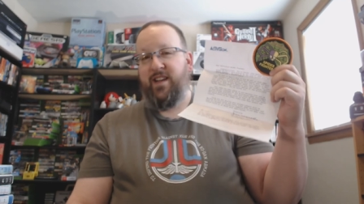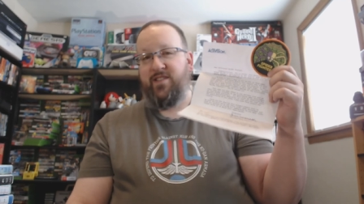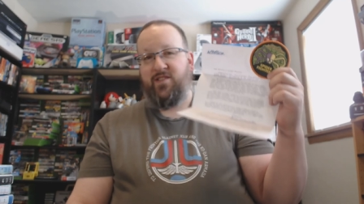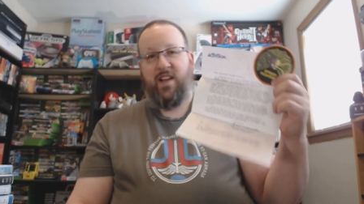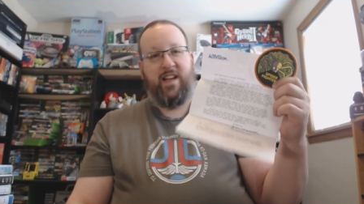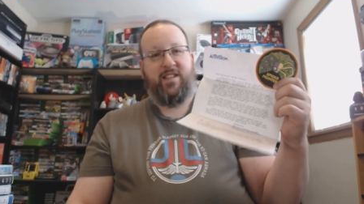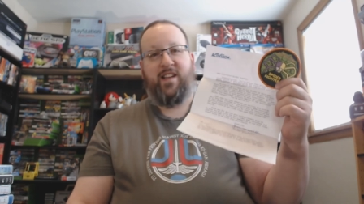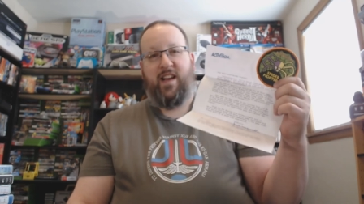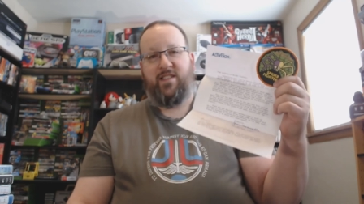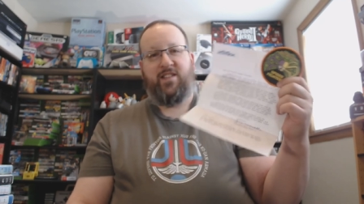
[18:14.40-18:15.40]
I,
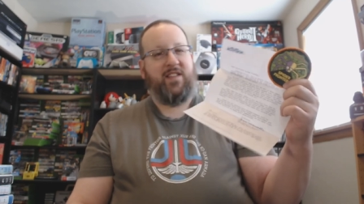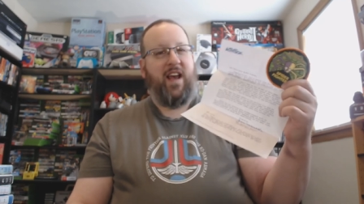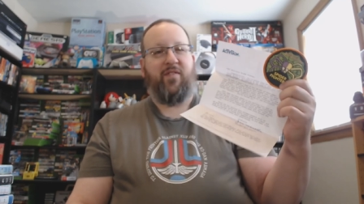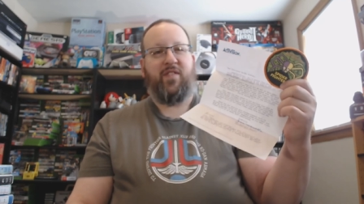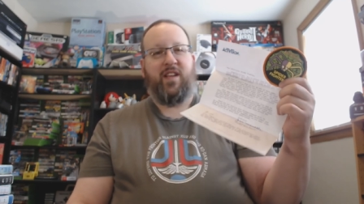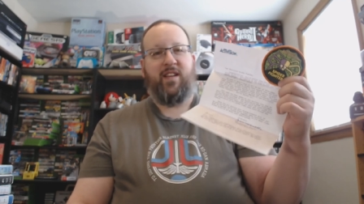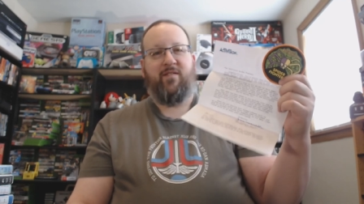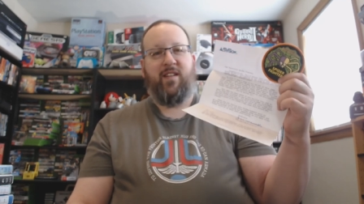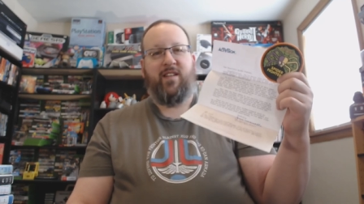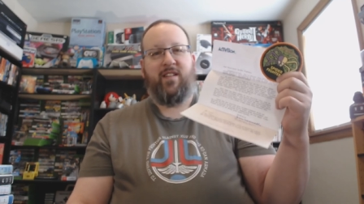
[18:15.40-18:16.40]
I just have to,
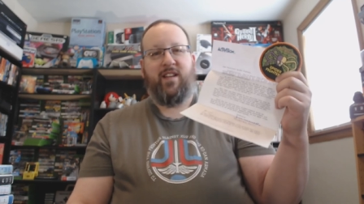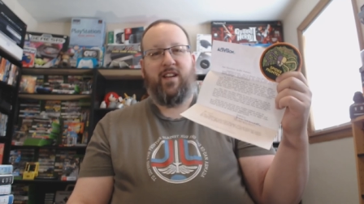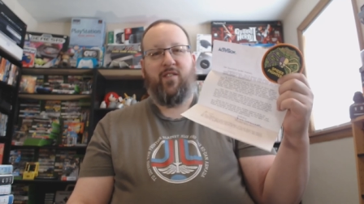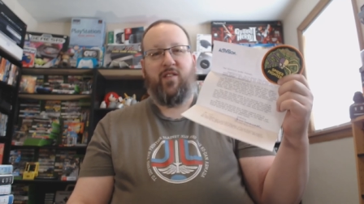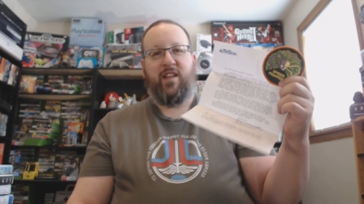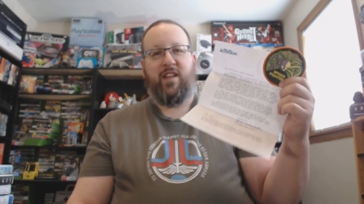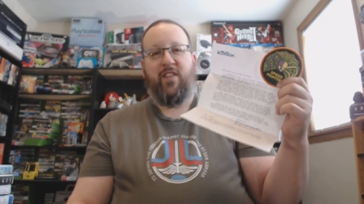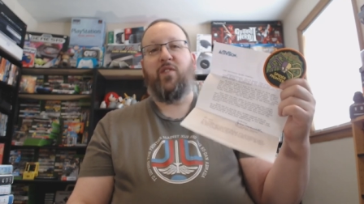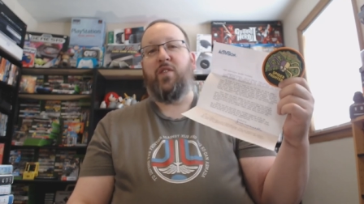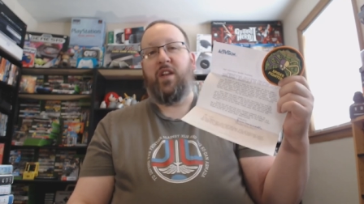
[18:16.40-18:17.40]
you know, give
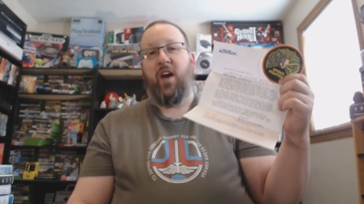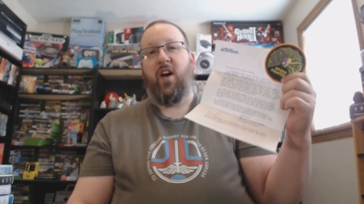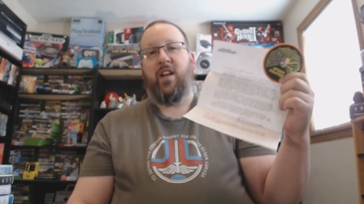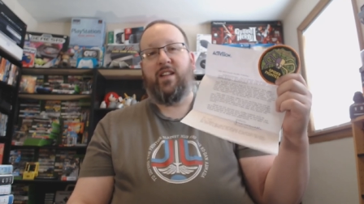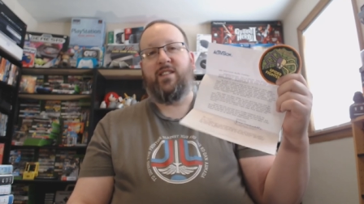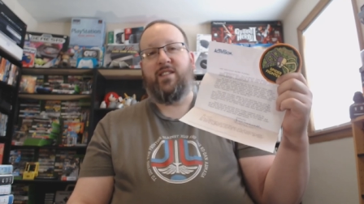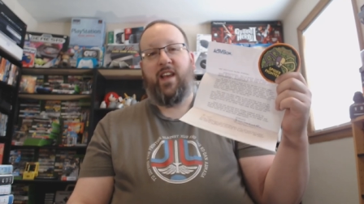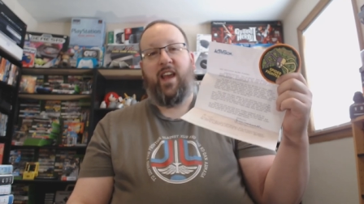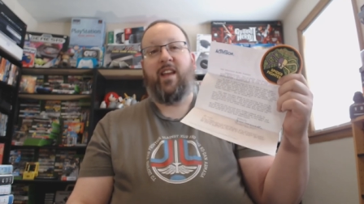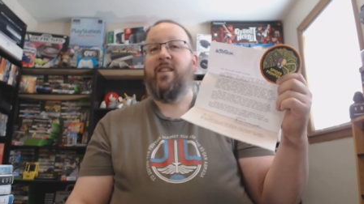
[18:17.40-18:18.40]
you the nod and
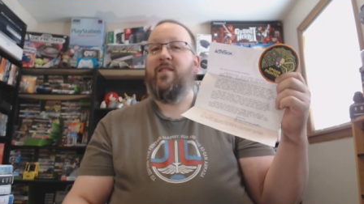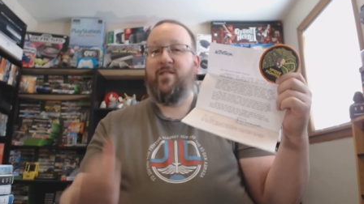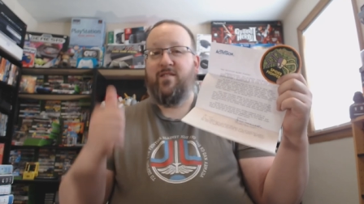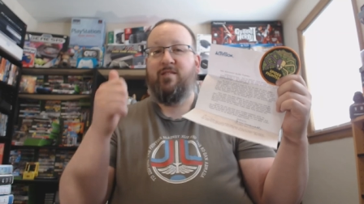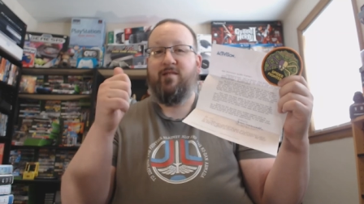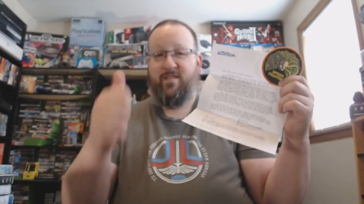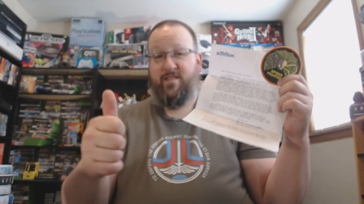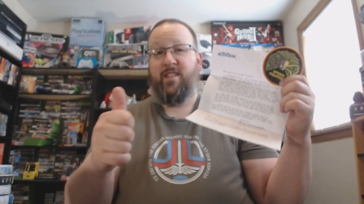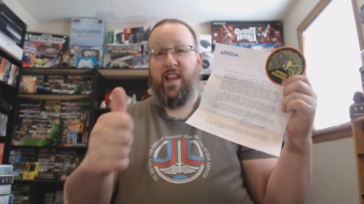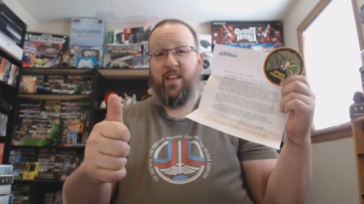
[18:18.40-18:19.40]
say
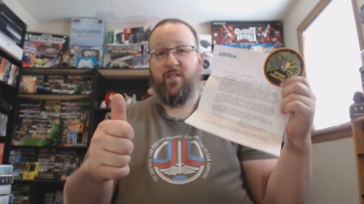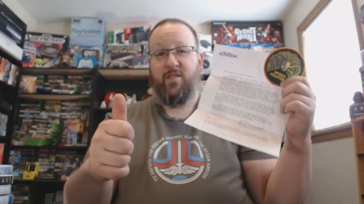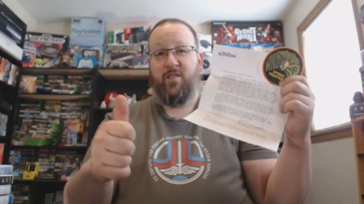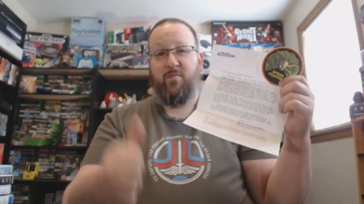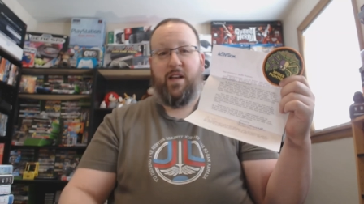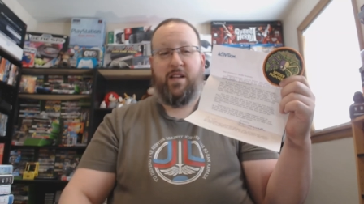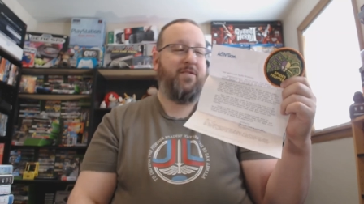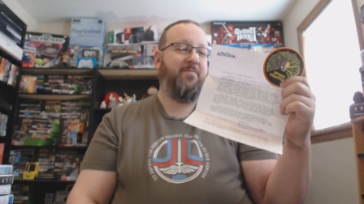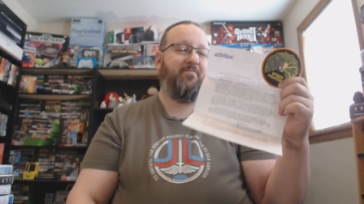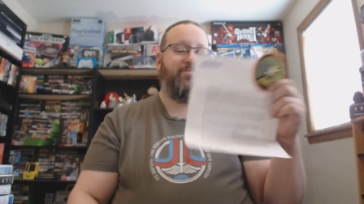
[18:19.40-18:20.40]
thank you so much.
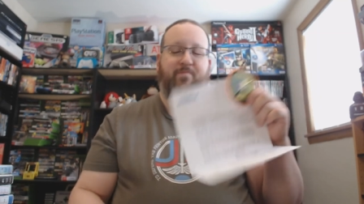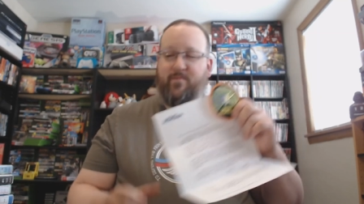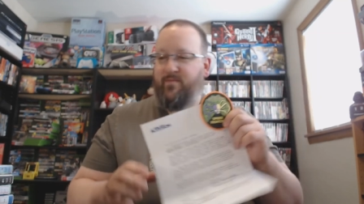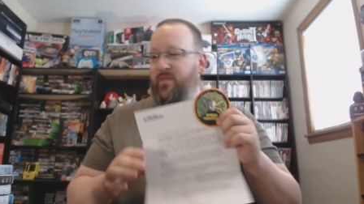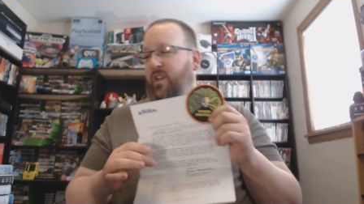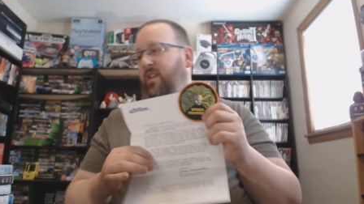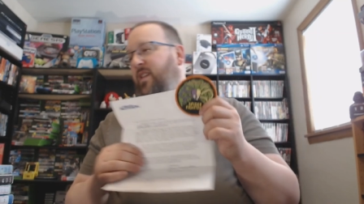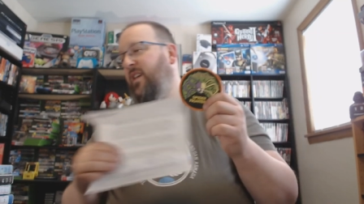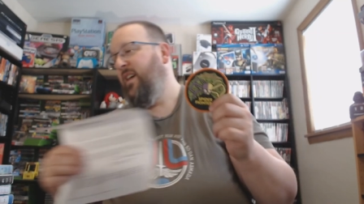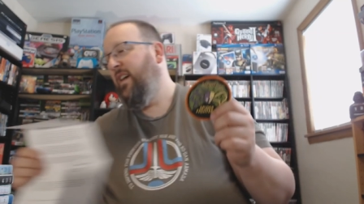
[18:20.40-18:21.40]

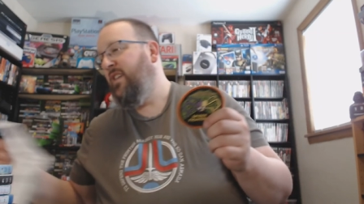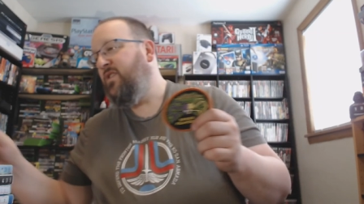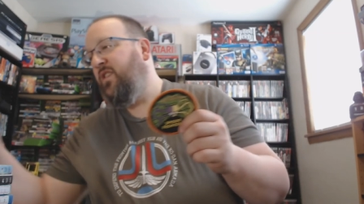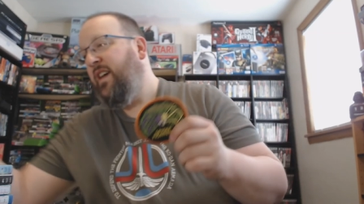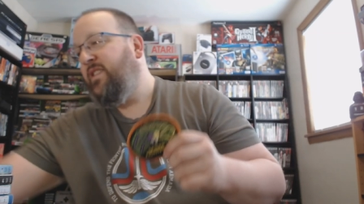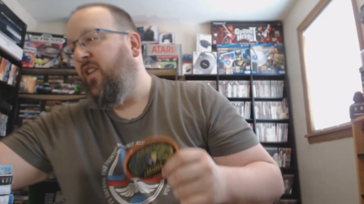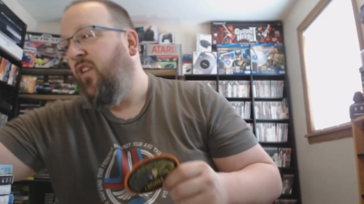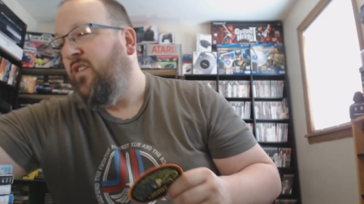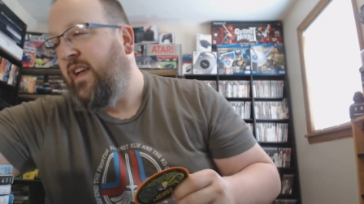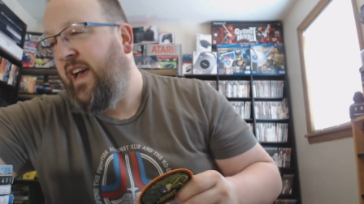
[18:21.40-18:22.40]
So that's
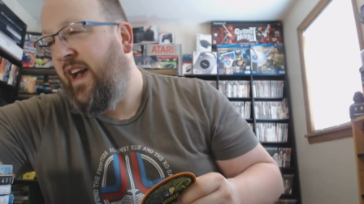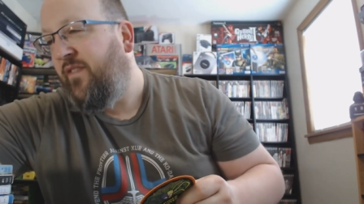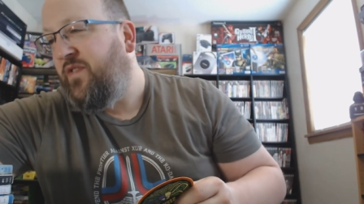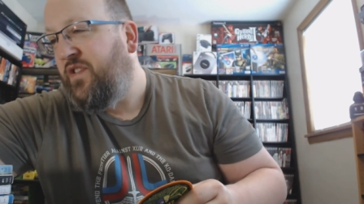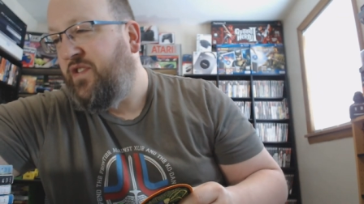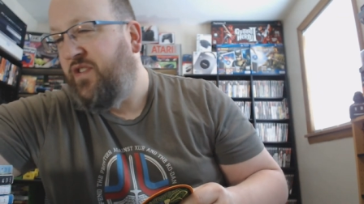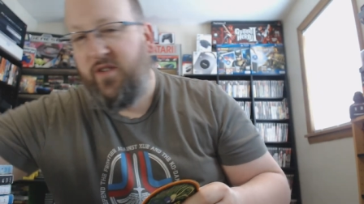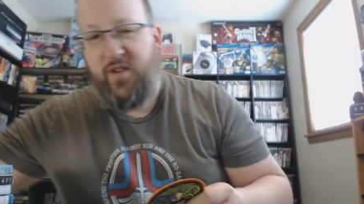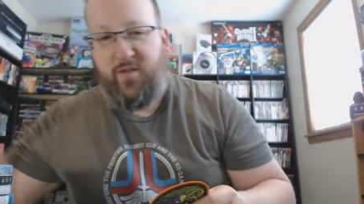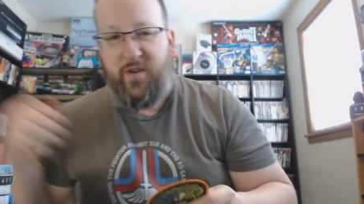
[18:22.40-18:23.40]
all I have to show
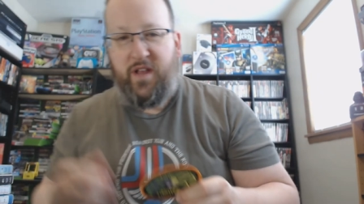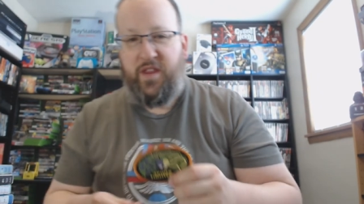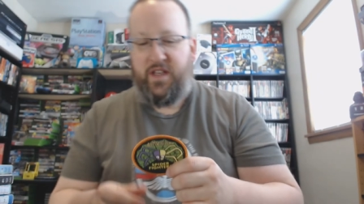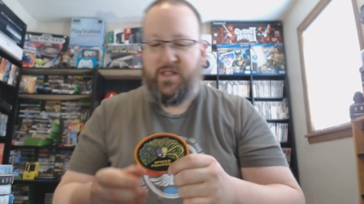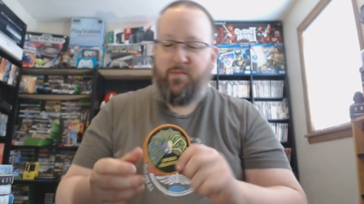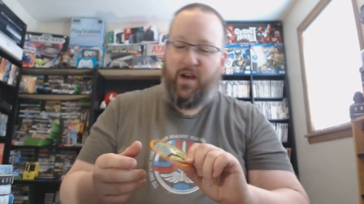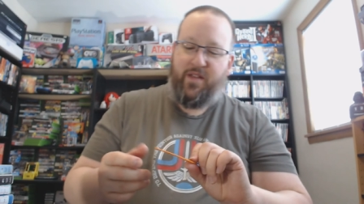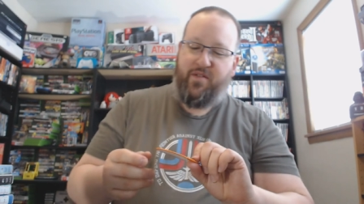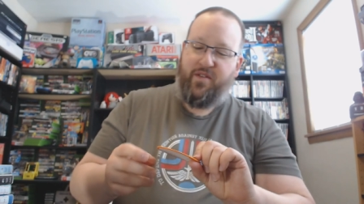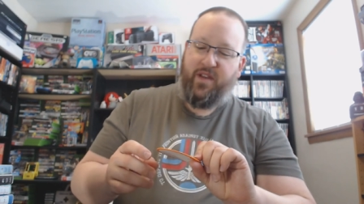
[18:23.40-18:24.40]
you this month.